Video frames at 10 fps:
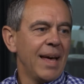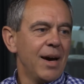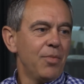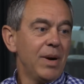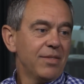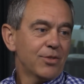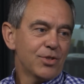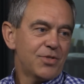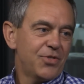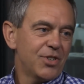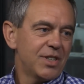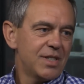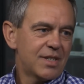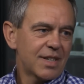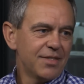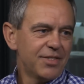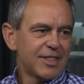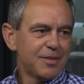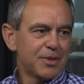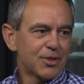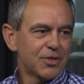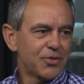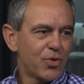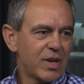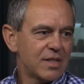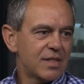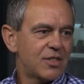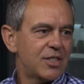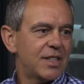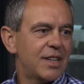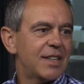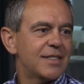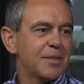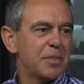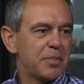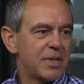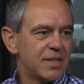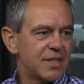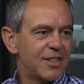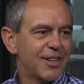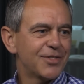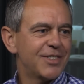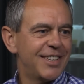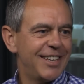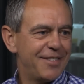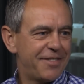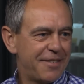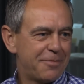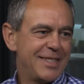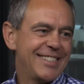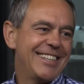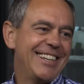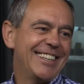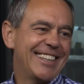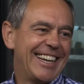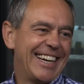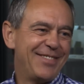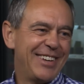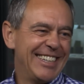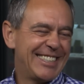Well, of course, for her it's significant because for once she had some publicity after the EFF been stealing the limelight